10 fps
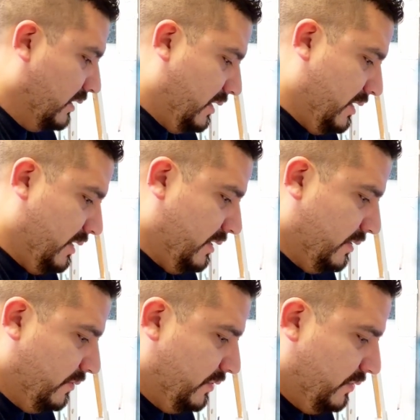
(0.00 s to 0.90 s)

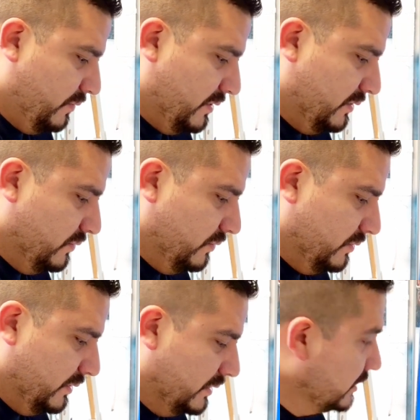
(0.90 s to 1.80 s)
And what you want to do
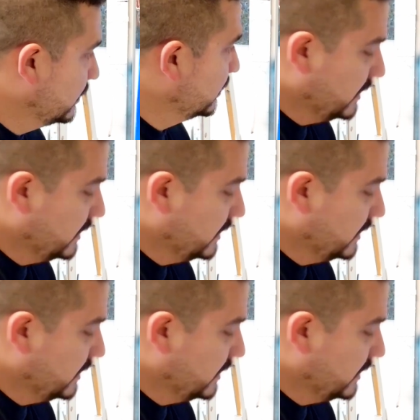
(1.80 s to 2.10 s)
is